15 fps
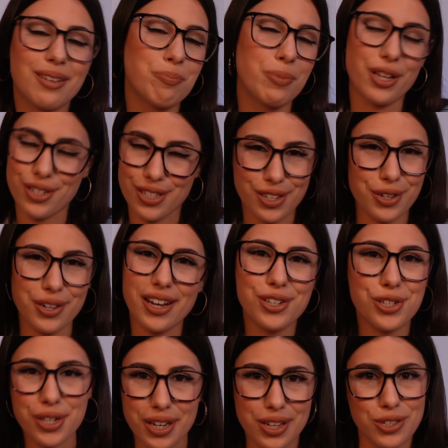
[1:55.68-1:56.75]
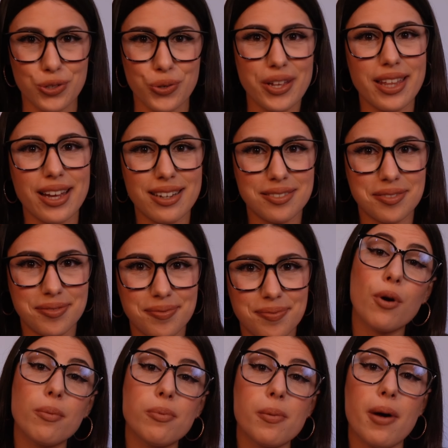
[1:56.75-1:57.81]
because I don't actually enjoy that. The other
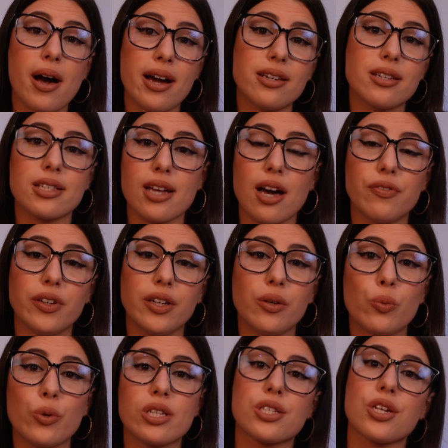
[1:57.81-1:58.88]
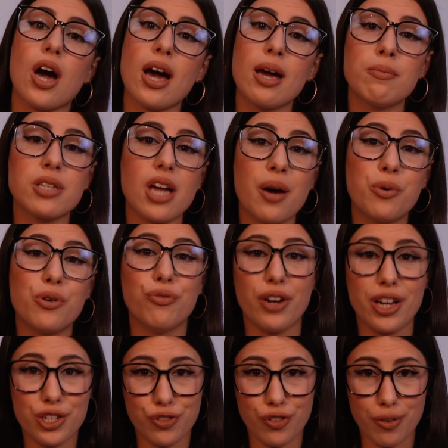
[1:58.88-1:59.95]
problem I discovered was times I would reach